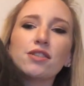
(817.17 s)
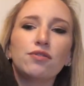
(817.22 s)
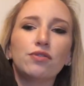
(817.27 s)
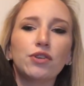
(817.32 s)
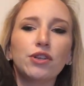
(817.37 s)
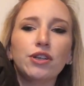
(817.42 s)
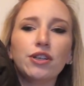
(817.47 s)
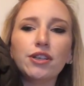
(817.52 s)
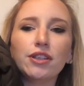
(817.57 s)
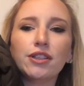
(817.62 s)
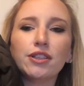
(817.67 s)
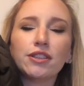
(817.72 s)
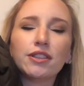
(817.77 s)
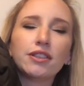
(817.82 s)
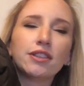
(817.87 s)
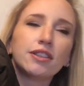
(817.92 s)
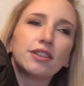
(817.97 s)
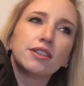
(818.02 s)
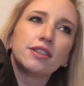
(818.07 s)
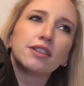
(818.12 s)
for
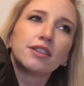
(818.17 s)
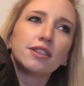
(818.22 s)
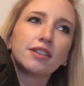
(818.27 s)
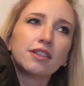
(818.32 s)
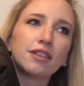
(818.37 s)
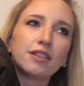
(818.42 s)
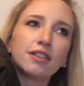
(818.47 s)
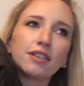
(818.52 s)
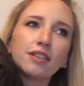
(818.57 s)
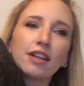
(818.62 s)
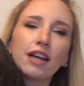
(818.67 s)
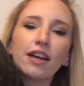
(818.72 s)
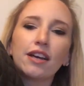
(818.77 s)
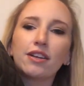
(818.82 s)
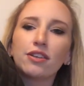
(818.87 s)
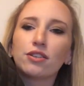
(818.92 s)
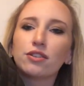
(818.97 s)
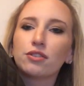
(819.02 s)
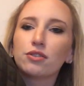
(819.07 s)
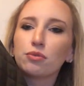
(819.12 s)

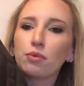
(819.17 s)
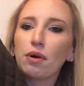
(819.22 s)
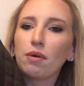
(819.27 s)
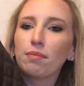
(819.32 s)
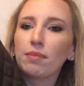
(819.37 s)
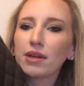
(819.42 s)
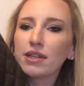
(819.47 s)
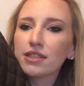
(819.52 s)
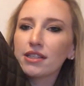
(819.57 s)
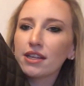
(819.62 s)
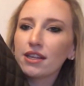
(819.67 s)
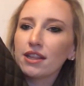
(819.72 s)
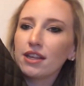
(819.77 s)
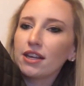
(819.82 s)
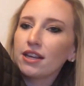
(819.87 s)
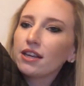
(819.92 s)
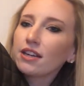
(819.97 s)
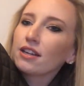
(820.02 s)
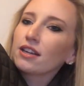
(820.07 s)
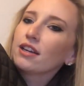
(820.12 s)
like 12 months, I
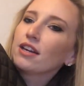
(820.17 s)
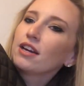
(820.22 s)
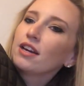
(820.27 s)
think.